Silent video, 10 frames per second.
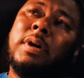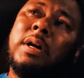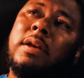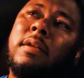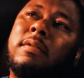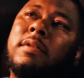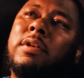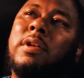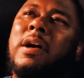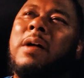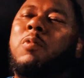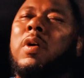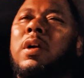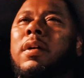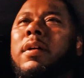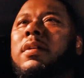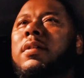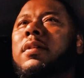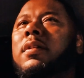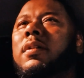But, you know, I work.
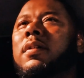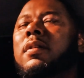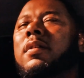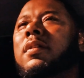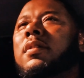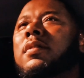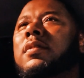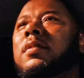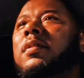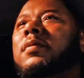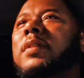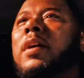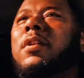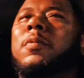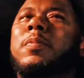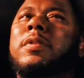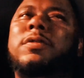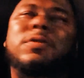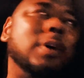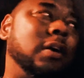I go to a
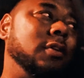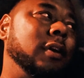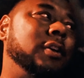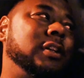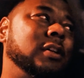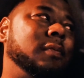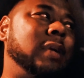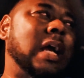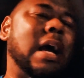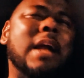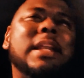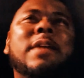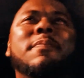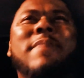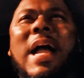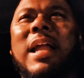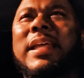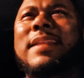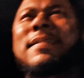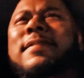bookstore. I go to the gym. But I need
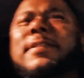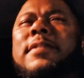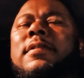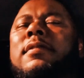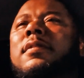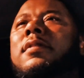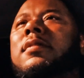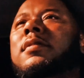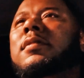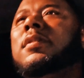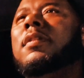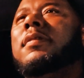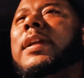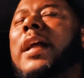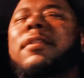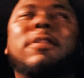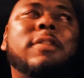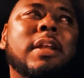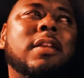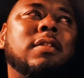balance. And I
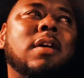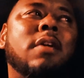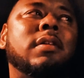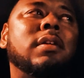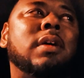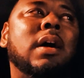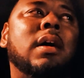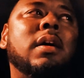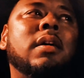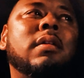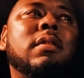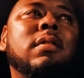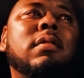just get to talking to God.